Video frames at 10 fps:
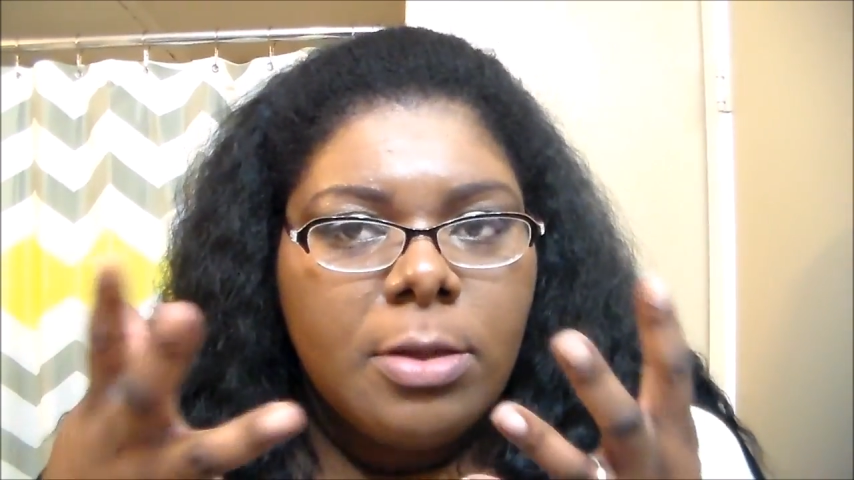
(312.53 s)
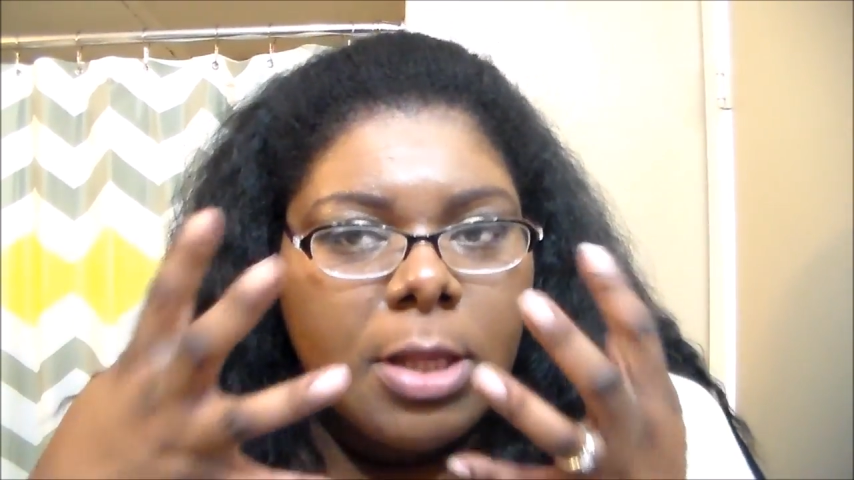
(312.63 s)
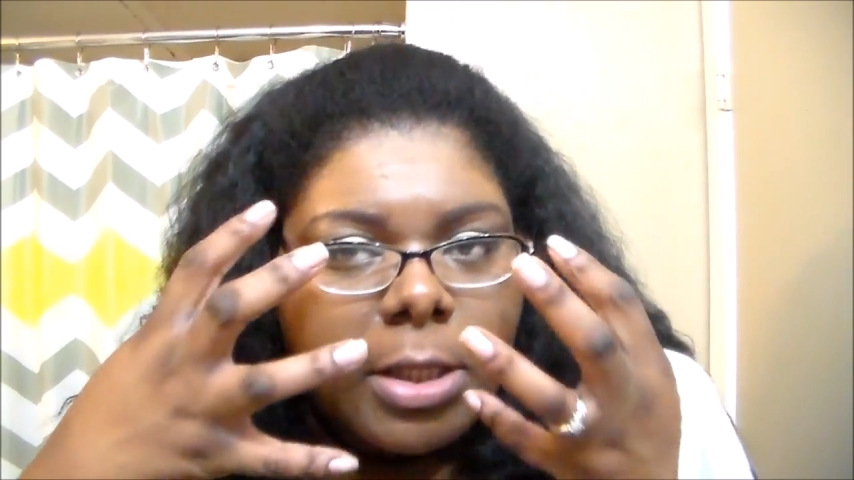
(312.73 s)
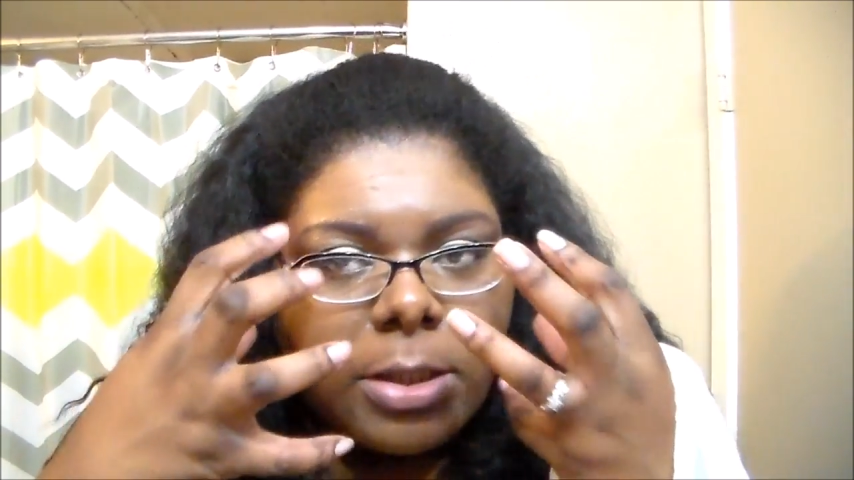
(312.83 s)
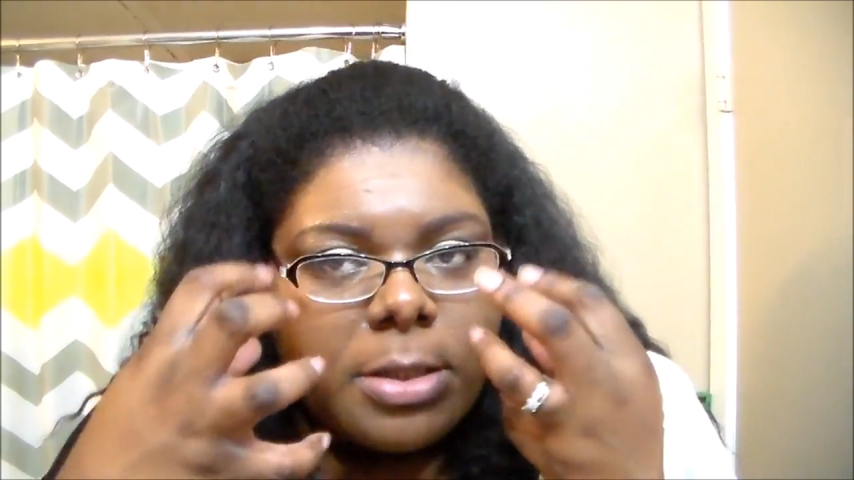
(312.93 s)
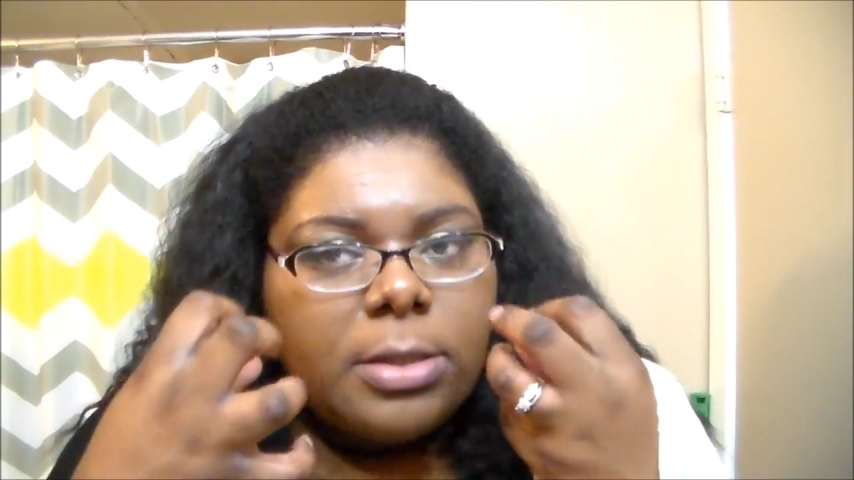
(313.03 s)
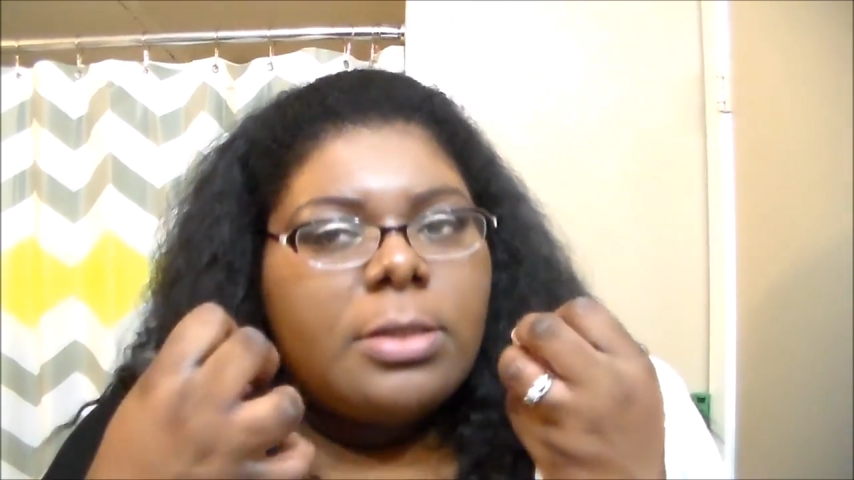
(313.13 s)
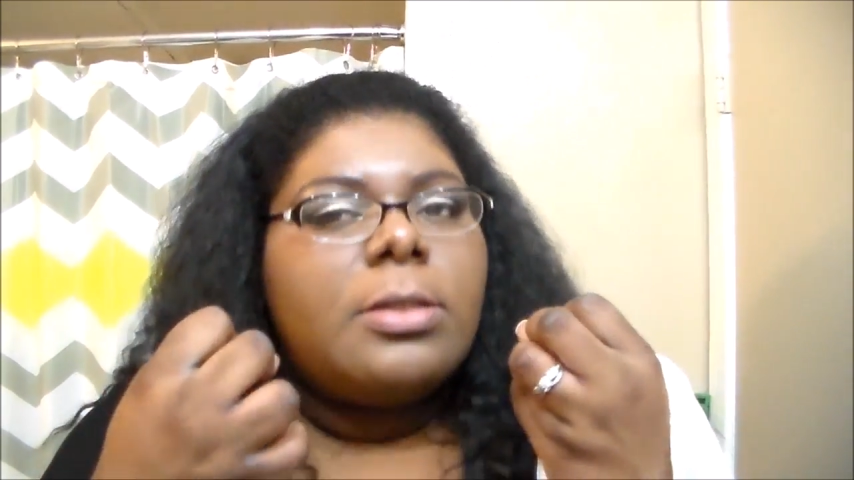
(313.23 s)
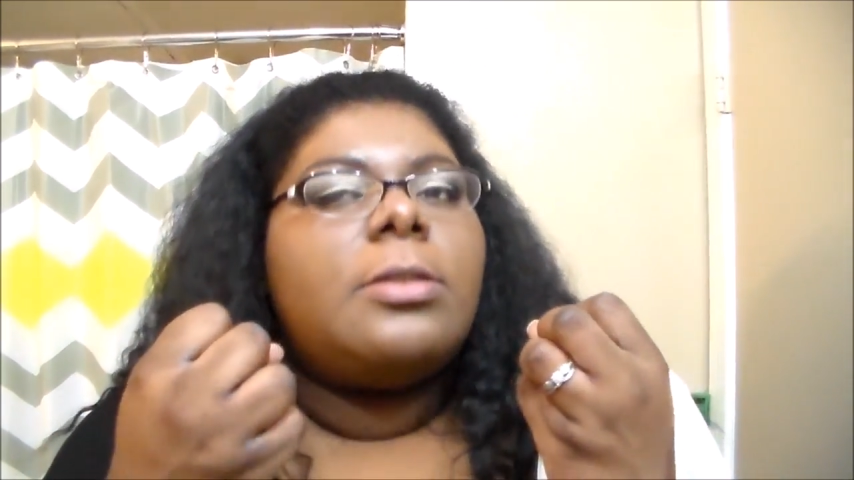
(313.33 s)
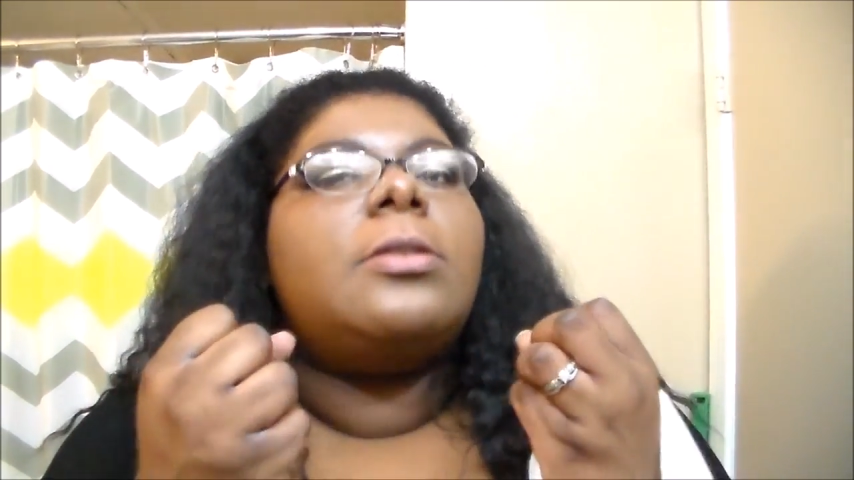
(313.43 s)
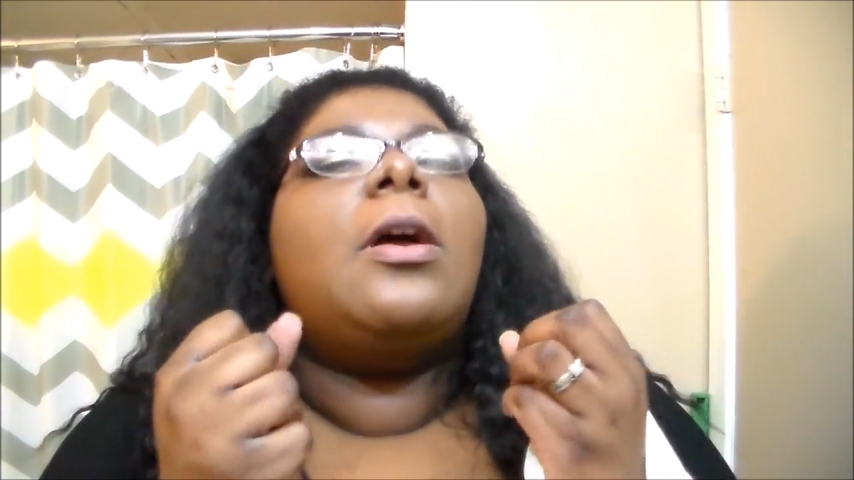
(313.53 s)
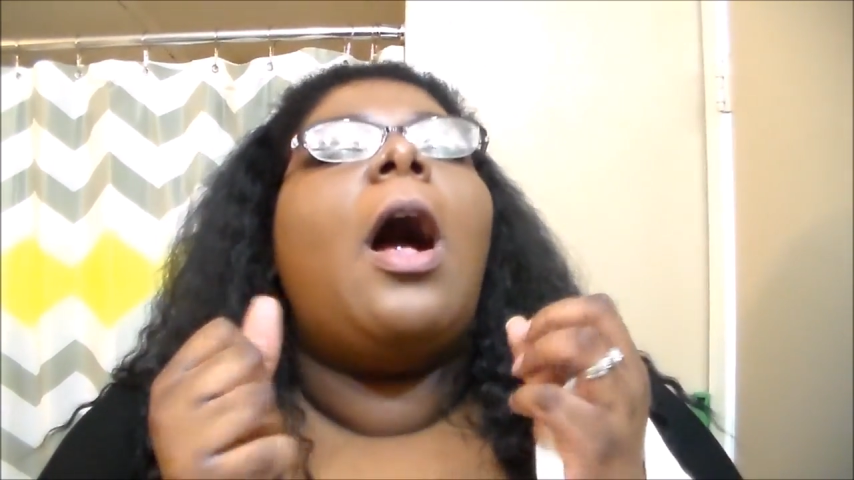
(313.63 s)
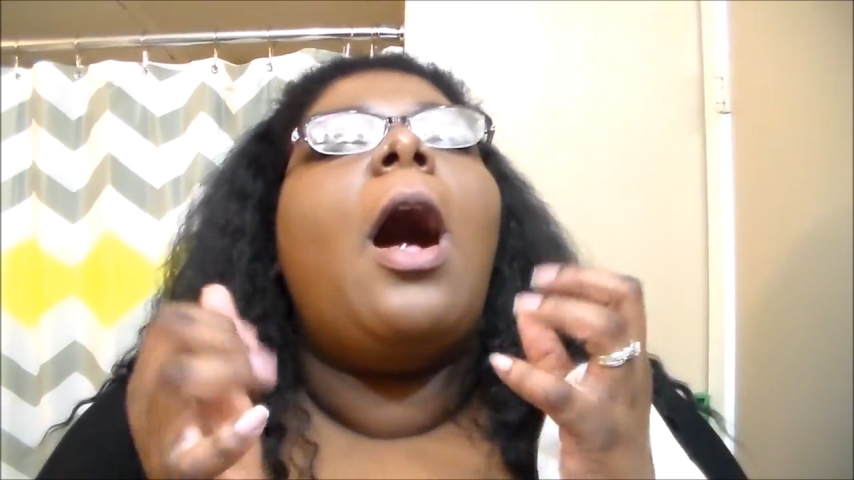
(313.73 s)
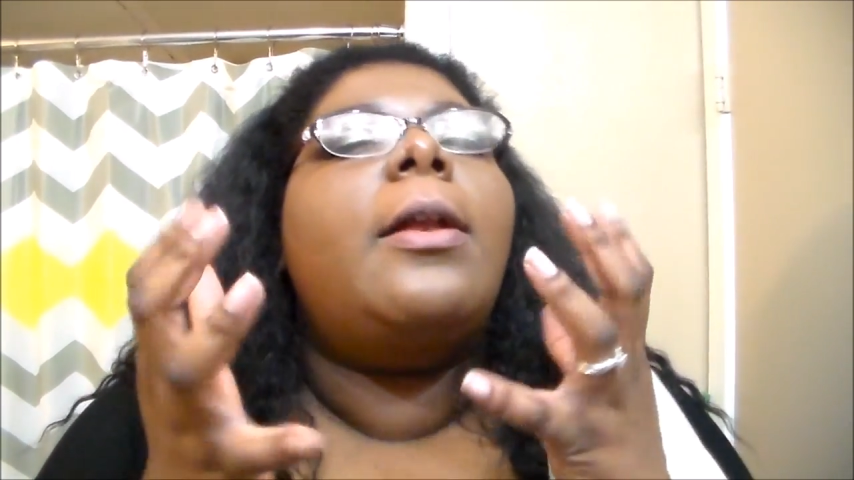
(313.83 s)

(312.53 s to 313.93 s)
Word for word: this,